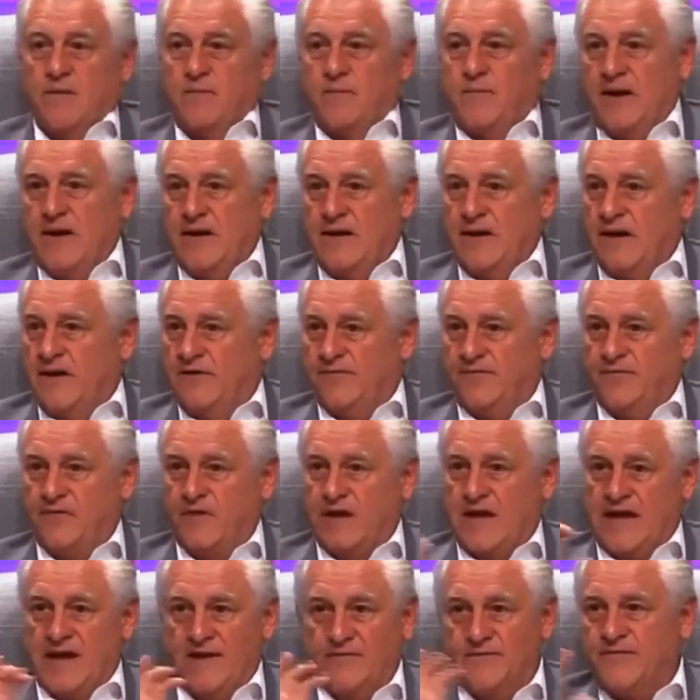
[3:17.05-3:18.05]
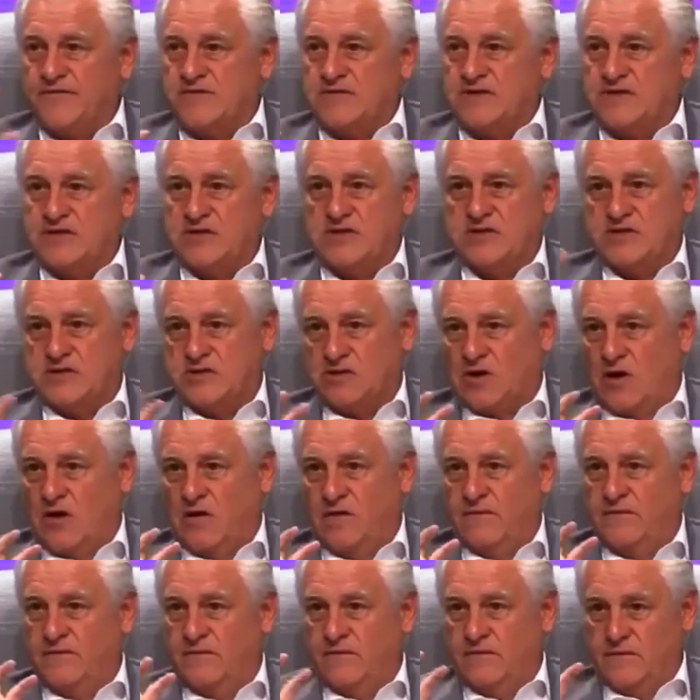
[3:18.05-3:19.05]
But if the emphasis is
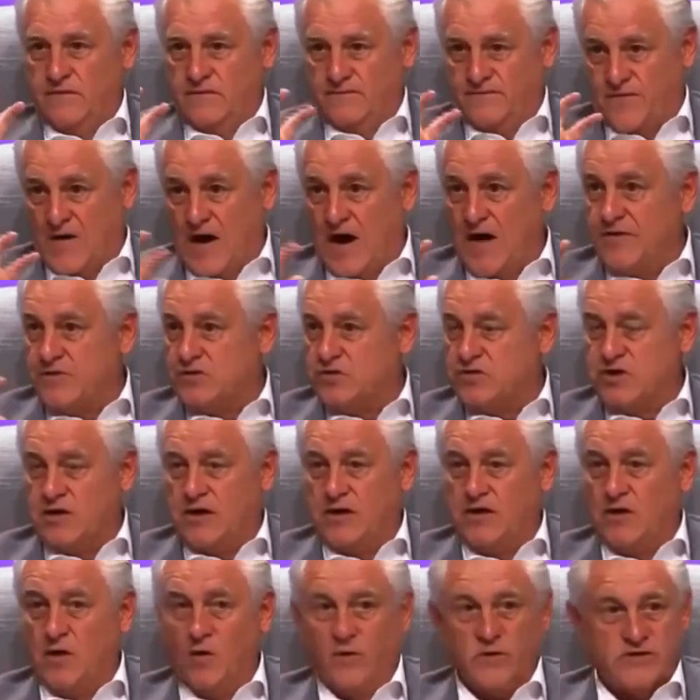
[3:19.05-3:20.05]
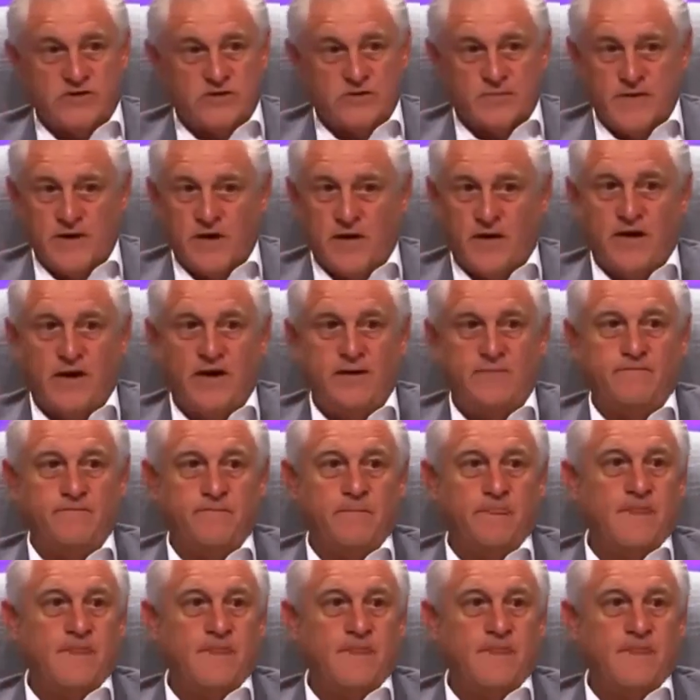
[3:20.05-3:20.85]
on Father, Son, and Holy Spirit,